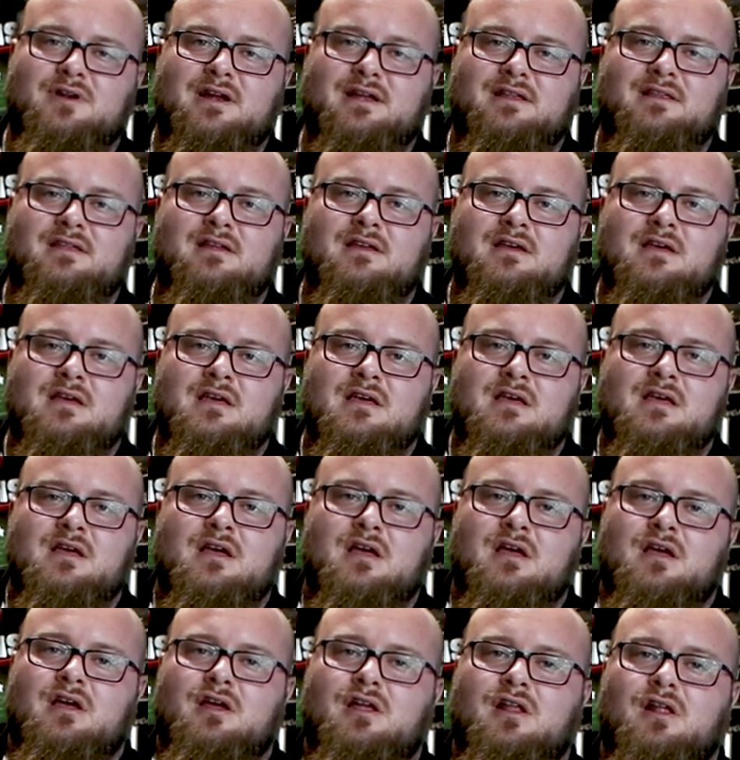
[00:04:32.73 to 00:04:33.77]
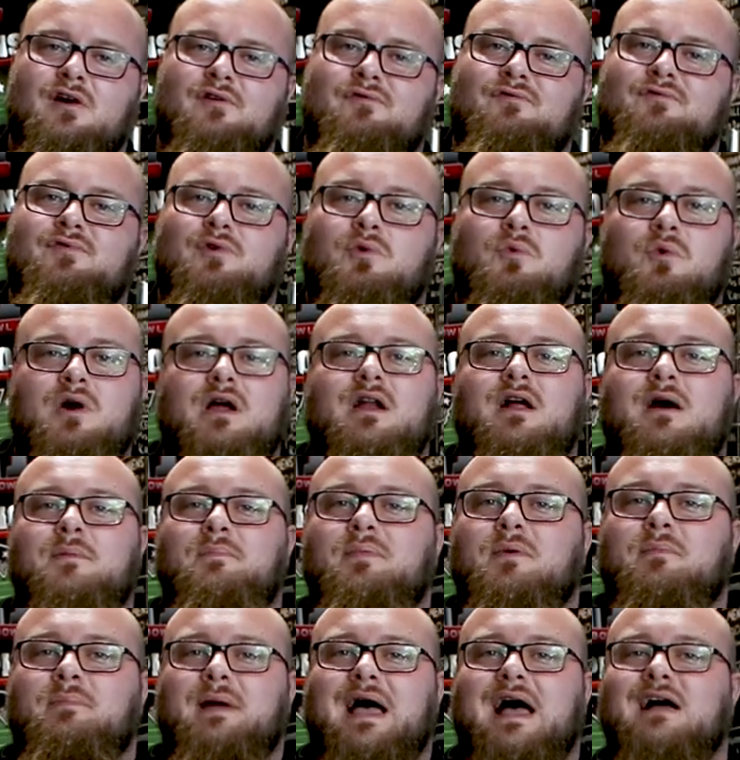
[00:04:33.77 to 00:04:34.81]
strength. You know, for one,
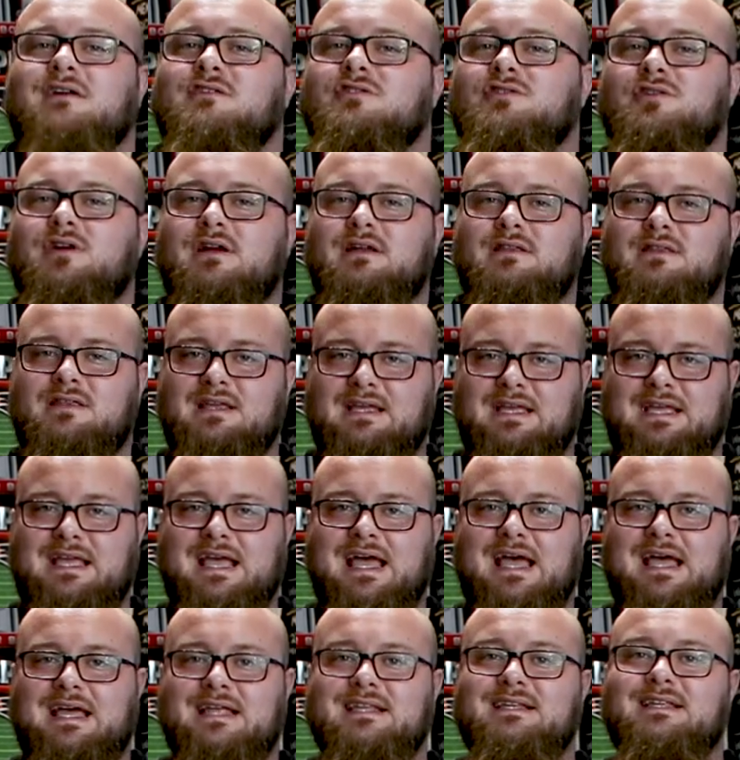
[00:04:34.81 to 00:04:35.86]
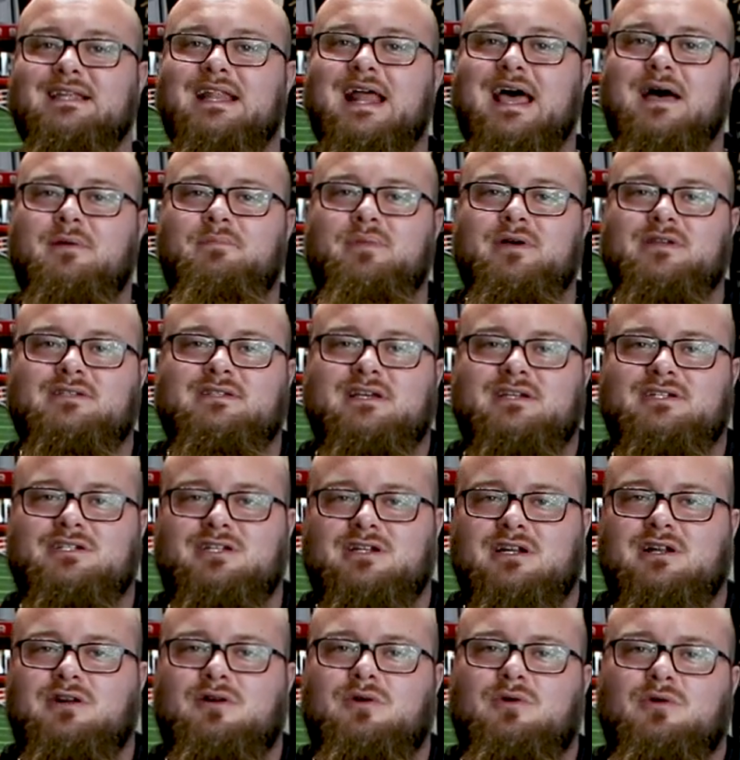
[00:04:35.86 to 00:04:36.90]
upper back strength to get into that
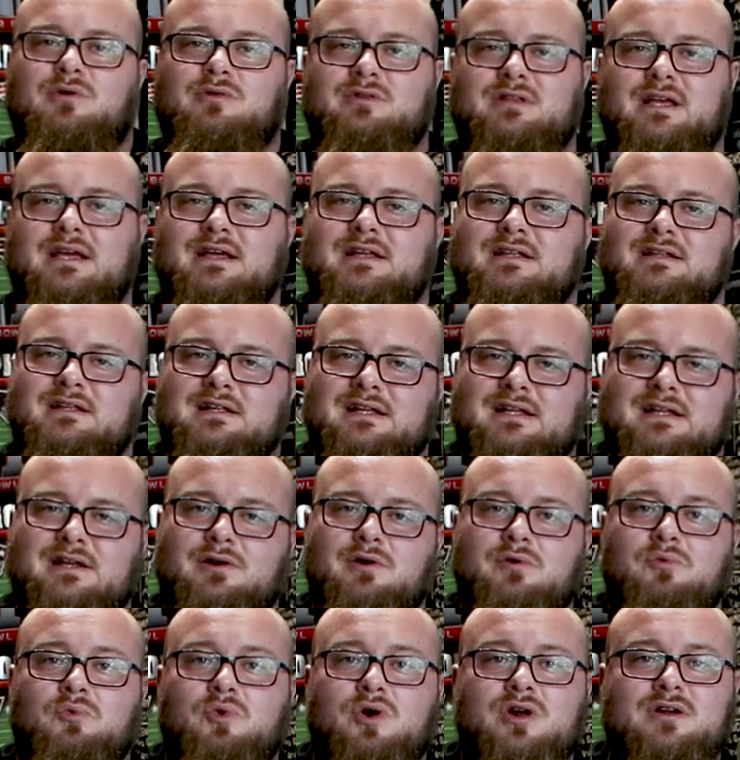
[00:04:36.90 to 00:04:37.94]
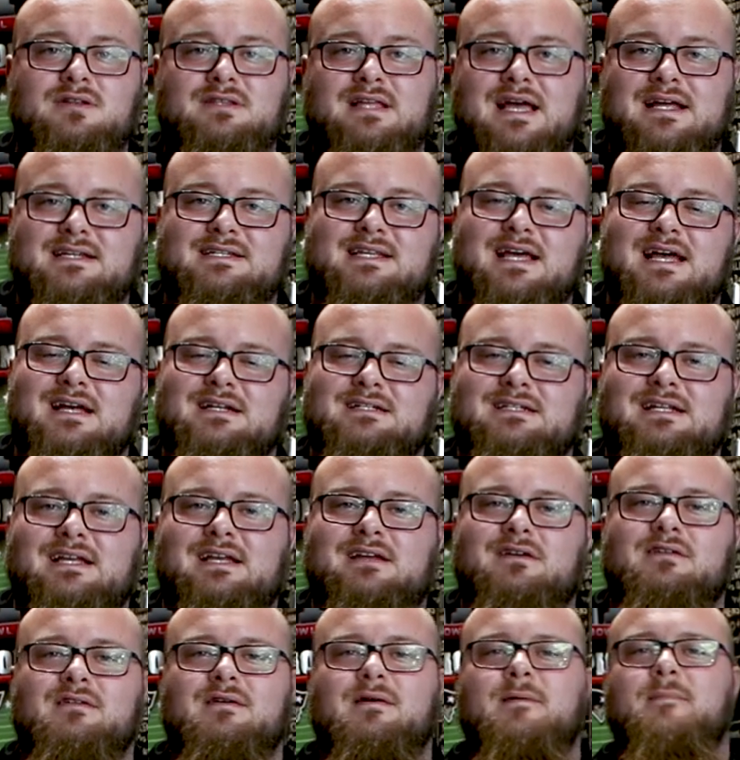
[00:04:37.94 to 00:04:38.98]
position and hold it and work that
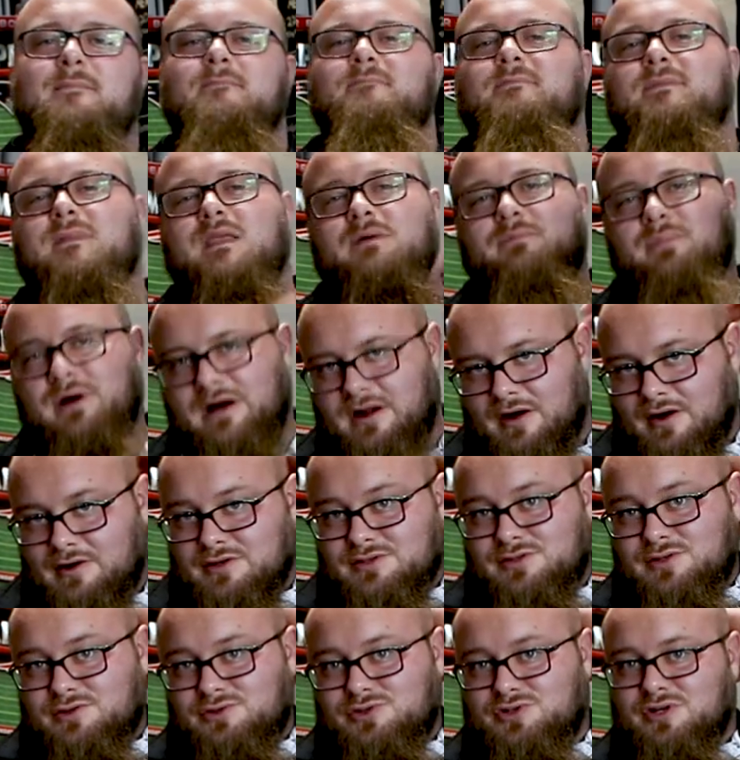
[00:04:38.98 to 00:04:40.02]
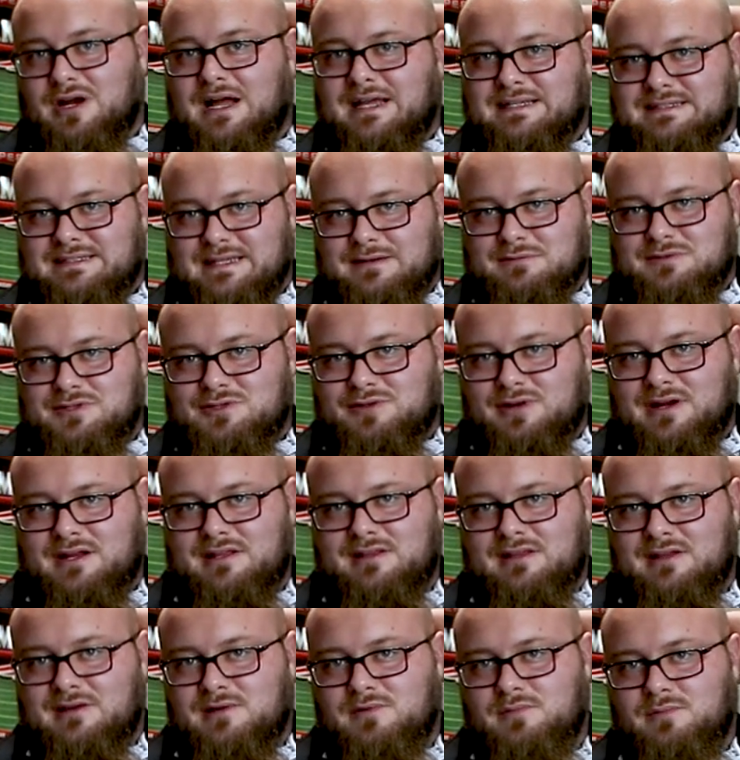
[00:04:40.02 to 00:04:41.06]
technique, but also tricep
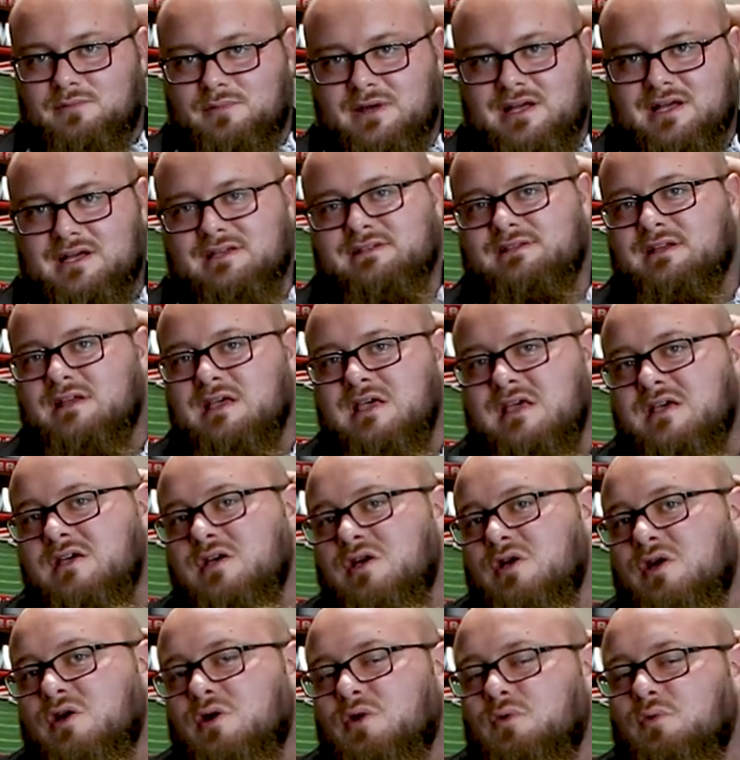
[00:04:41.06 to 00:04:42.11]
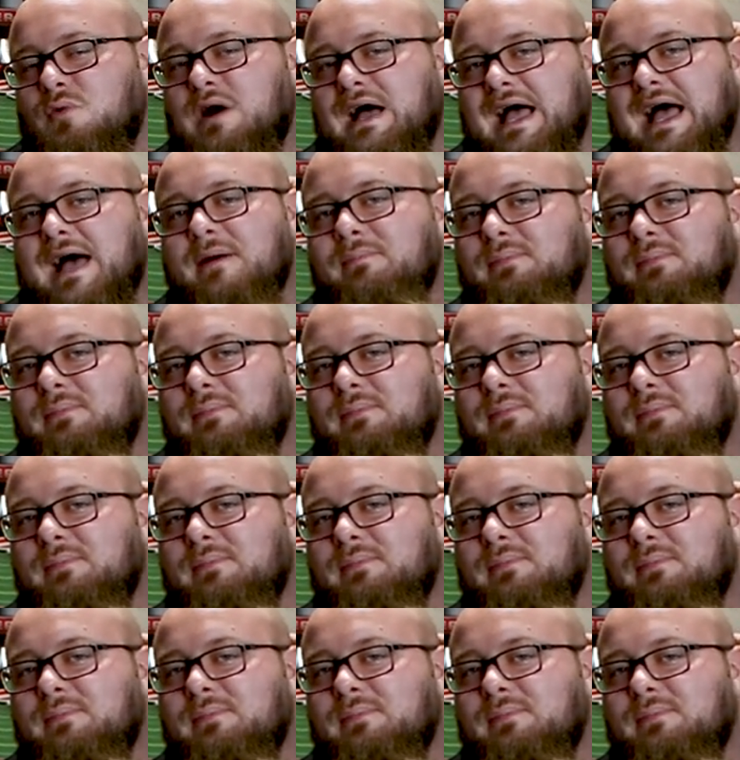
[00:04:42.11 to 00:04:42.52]
strength. Because what